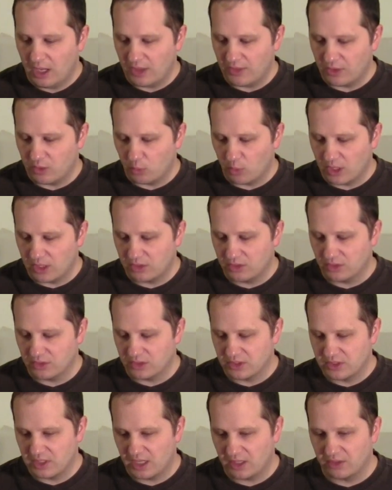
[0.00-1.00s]
And then wait till
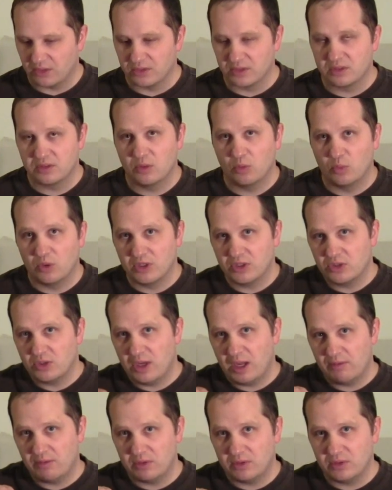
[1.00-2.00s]
it settles. Once
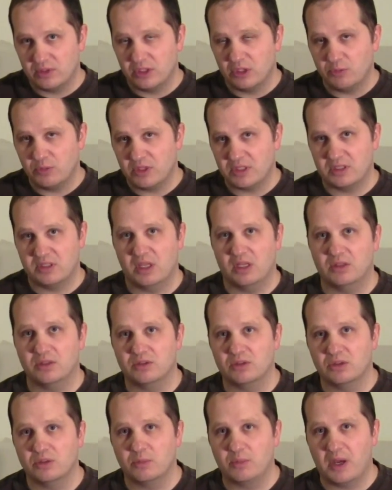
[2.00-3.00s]
you have a little bit
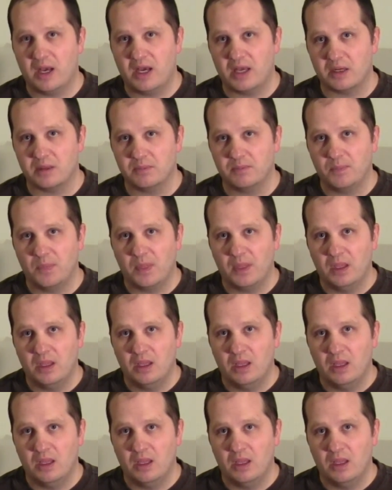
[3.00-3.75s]
settled to the bottom